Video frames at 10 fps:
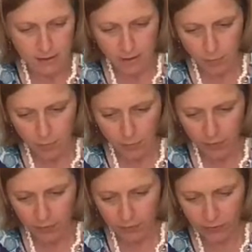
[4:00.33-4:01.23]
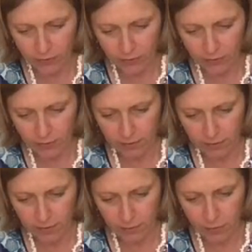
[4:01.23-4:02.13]
and pop those on.
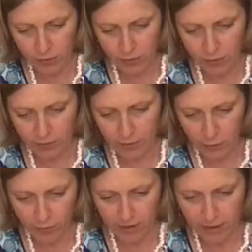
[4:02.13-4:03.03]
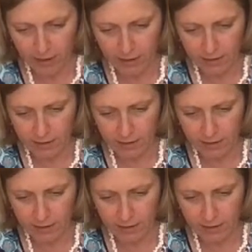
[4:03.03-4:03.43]
I put glue on them already.